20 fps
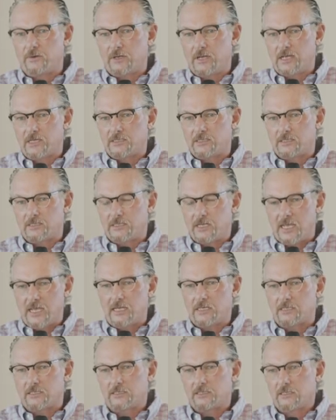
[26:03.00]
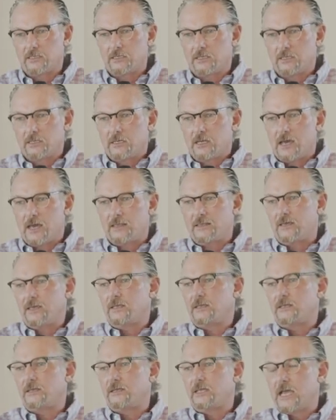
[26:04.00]
as a state. I
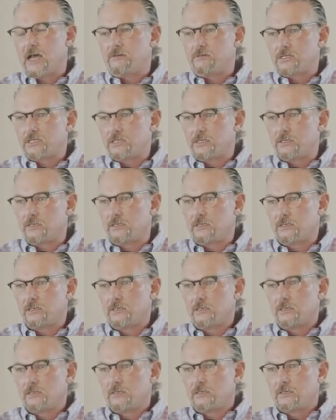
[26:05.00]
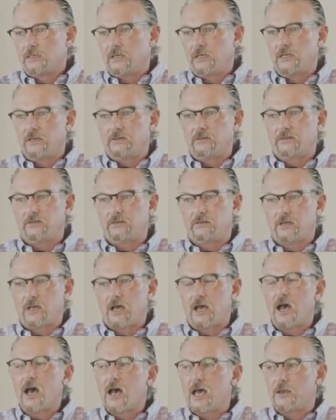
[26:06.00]
think that Galveston is a
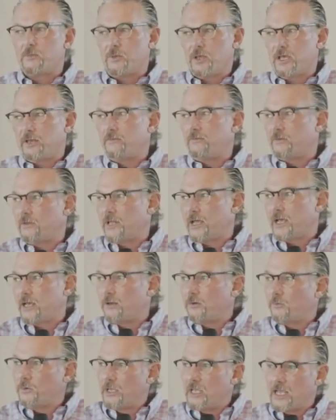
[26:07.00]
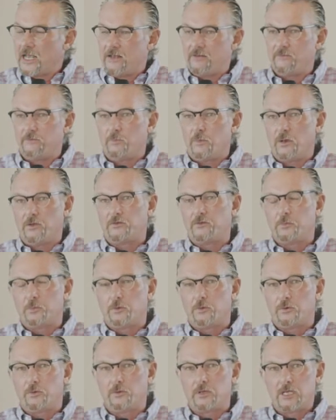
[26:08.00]
hotbed for that. We have
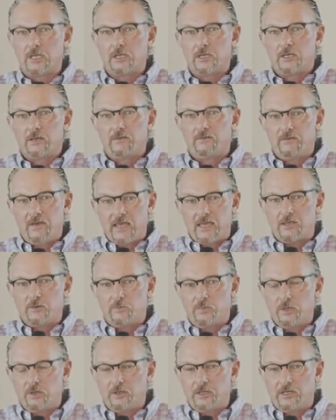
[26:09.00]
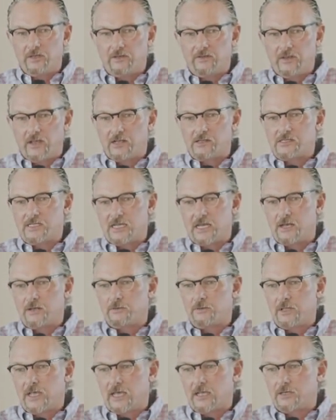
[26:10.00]
multiple vacant buildings
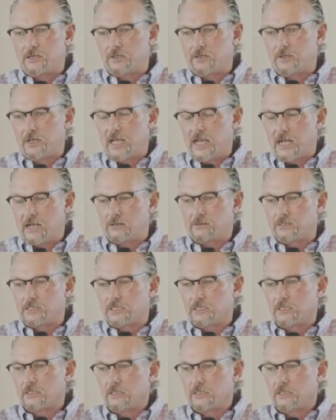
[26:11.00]
downtown that could house